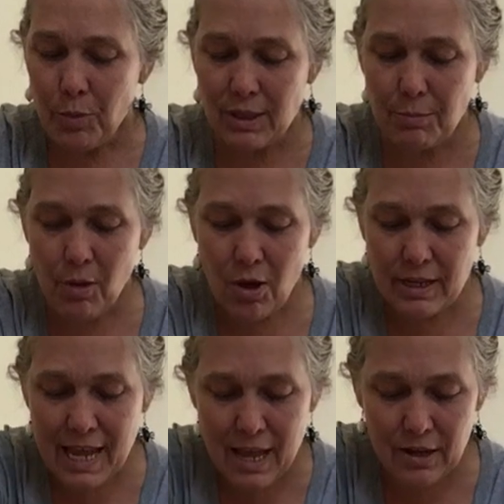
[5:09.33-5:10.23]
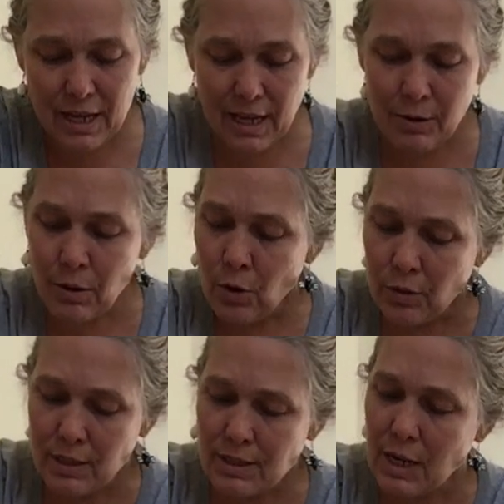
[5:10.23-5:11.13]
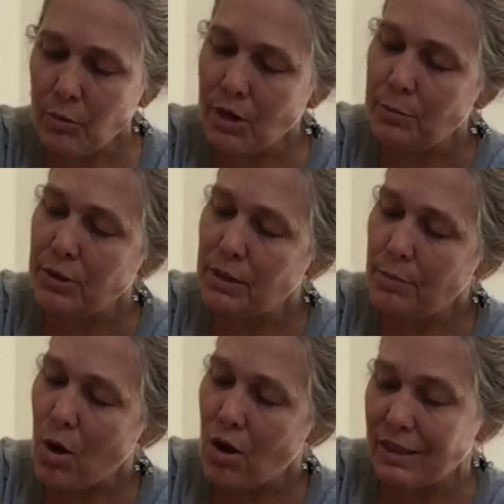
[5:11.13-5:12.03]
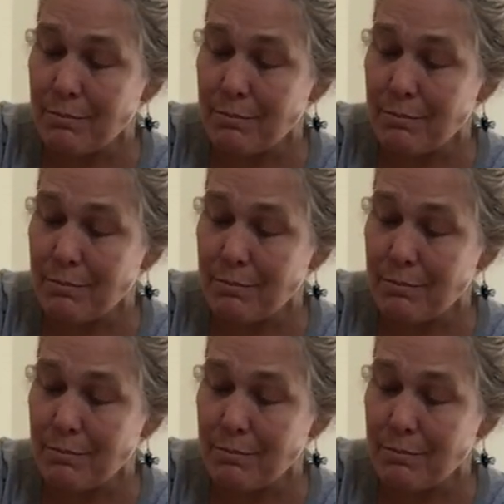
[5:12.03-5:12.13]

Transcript: put the ball down, and this time we're going to put the ball